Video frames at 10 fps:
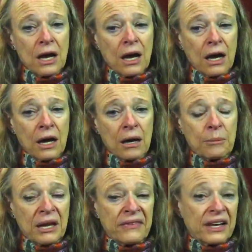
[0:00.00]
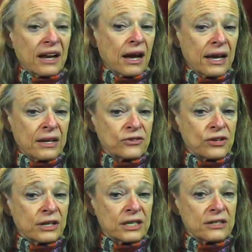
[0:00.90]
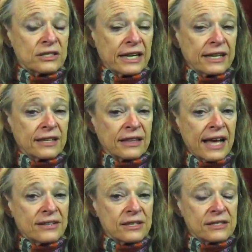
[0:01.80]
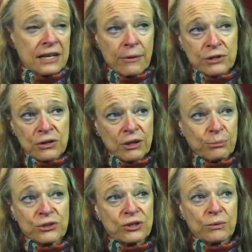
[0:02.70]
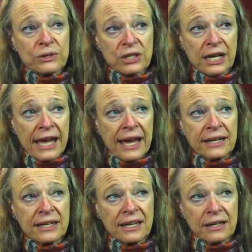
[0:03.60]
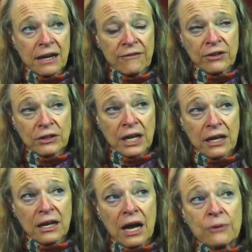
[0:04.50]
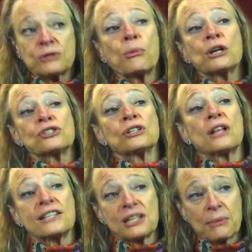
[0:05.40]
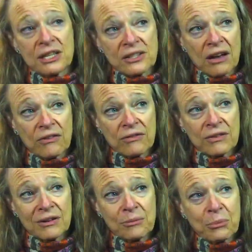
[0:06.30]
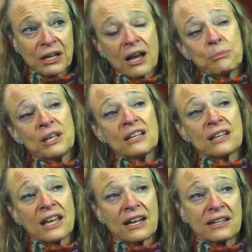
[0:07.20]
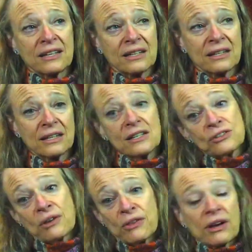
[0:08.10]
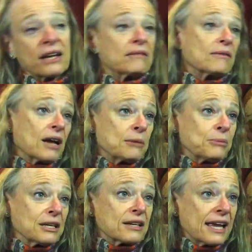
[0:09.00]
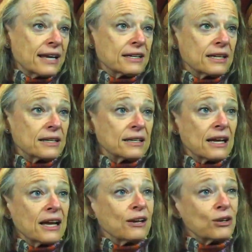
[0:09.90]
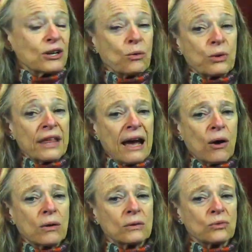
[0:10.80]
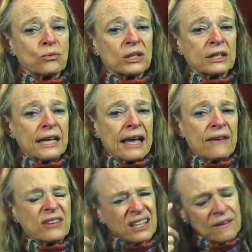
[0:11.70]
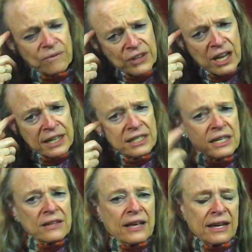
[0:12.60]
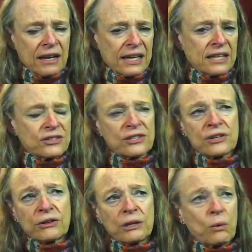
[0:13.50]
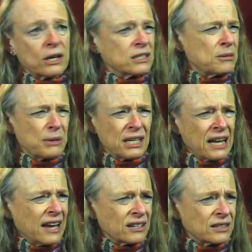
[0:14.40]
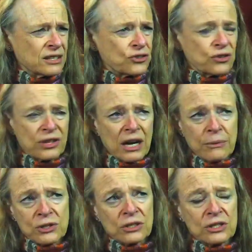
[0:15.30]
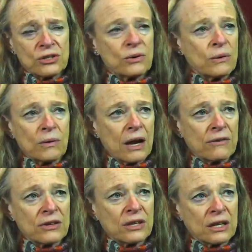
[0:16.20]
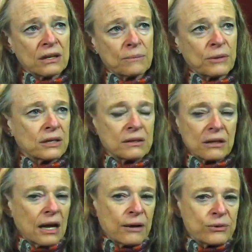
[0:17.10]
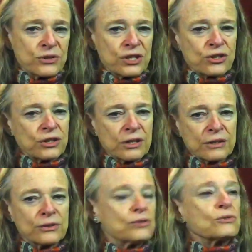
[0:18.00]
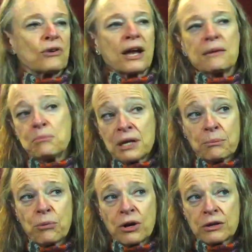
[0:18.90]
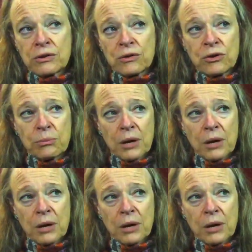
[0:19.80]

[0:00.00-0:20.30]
And then I started taking classes and I was the only person who wasn't a candidate, and I felt like I was marginalizing myself by not being a candidate. So I thought I'd be a candidate, without really having the idea that I necessarily wanted to be an analyst or that I was going to do everything, but I was just going to try being part of the group.